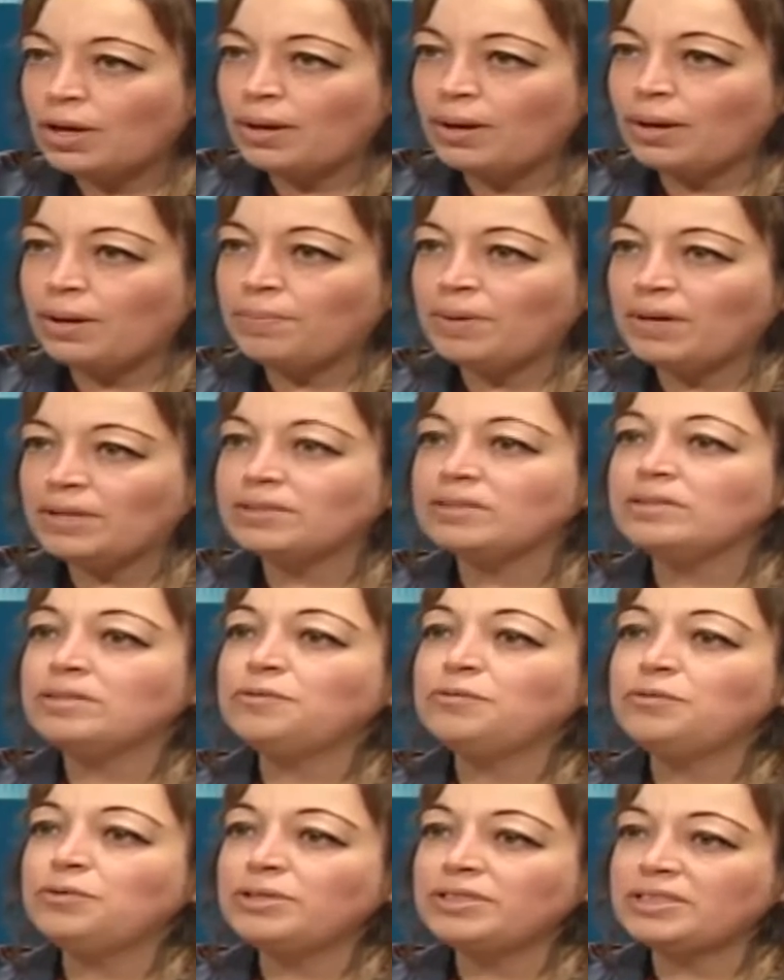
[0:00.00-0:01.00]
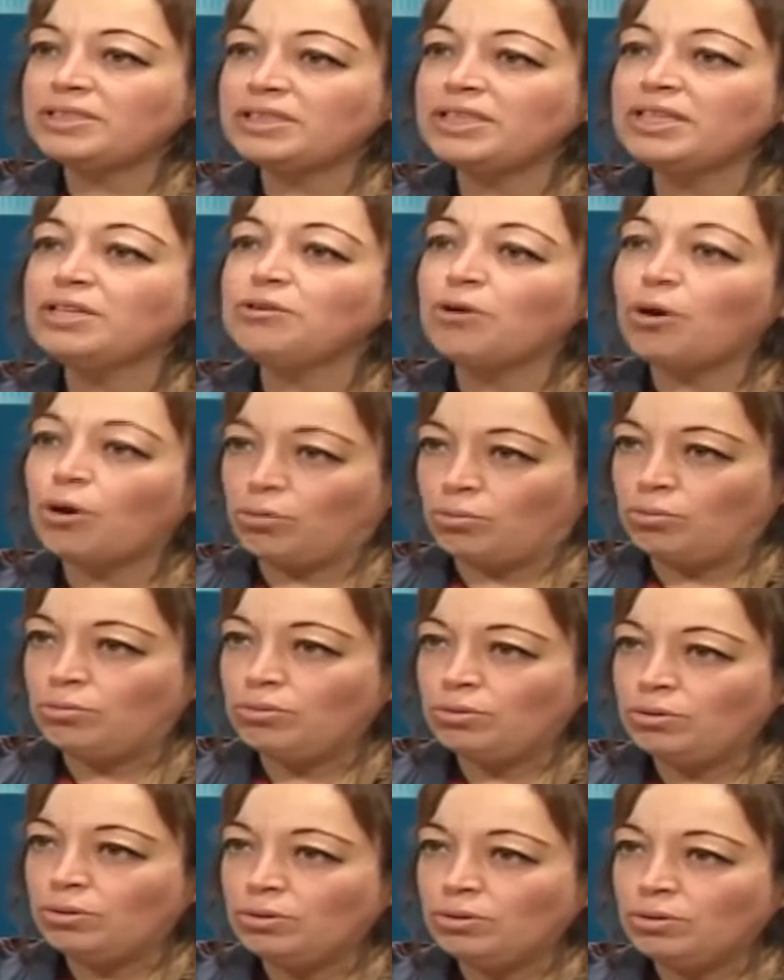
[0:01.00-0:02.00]
but the forests regrow
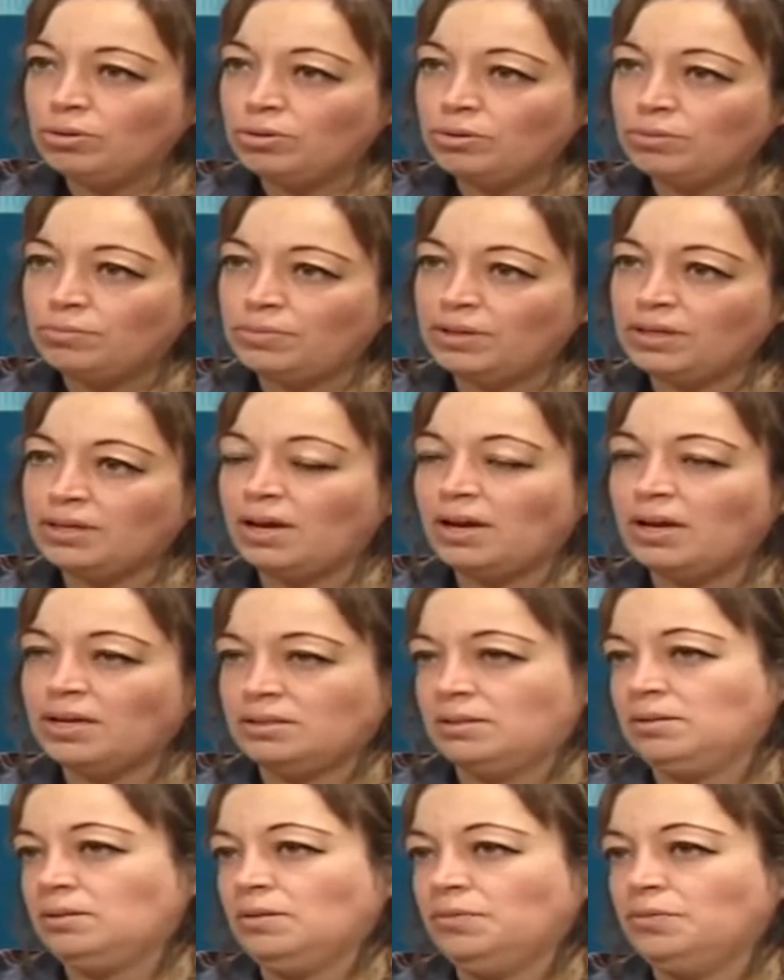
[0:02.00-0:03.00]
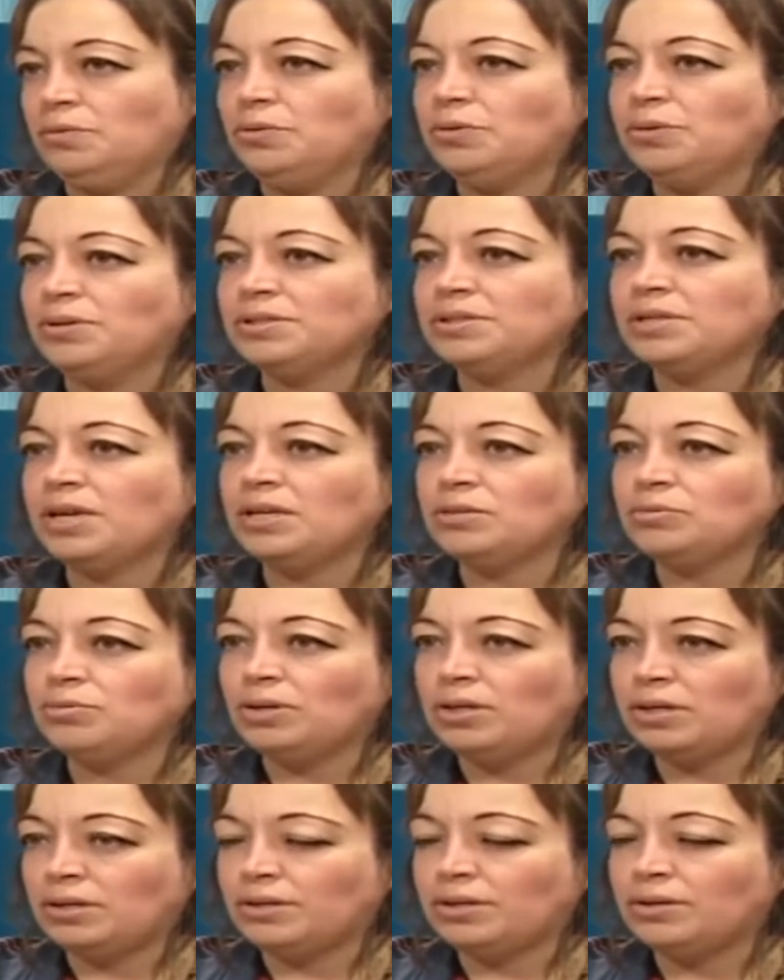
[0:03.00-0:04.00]
because, of course, God
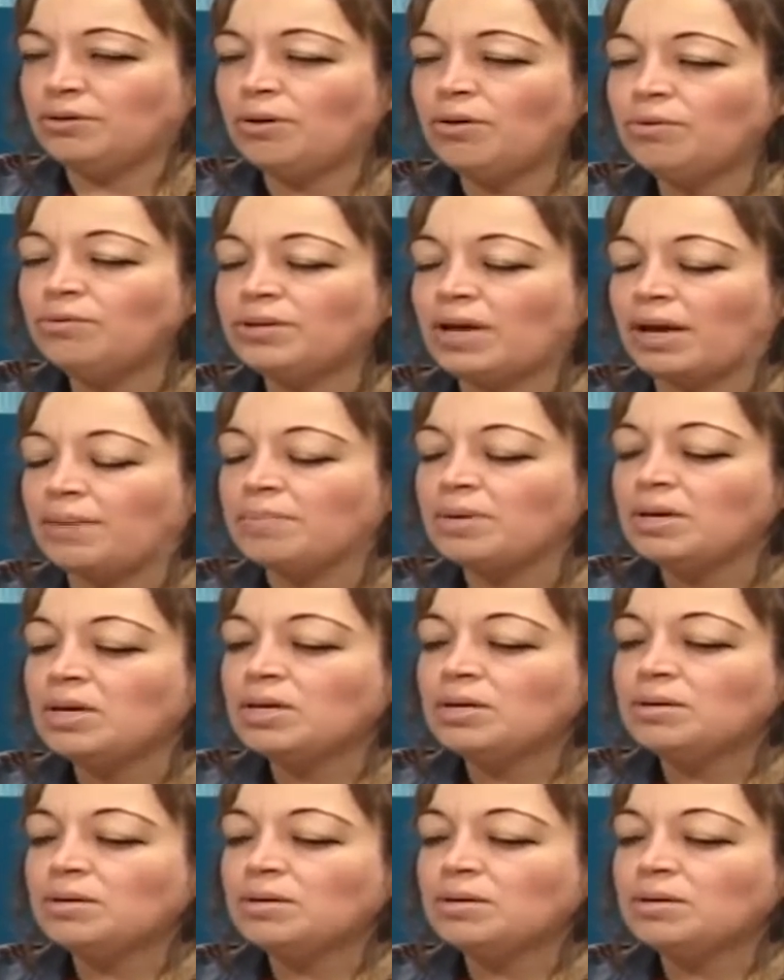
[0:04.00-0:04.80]
will regrow them.